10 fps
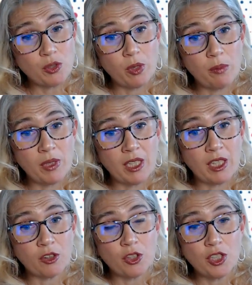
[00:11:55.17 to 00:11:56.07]

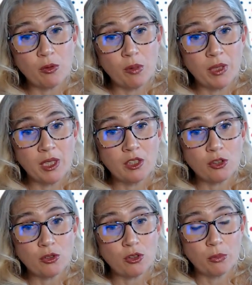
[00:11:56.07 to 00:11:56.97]
encouraging women
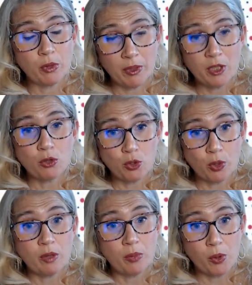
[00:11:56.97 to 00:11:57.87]
to
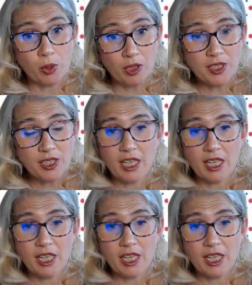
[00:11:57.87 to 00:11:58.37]
join boards,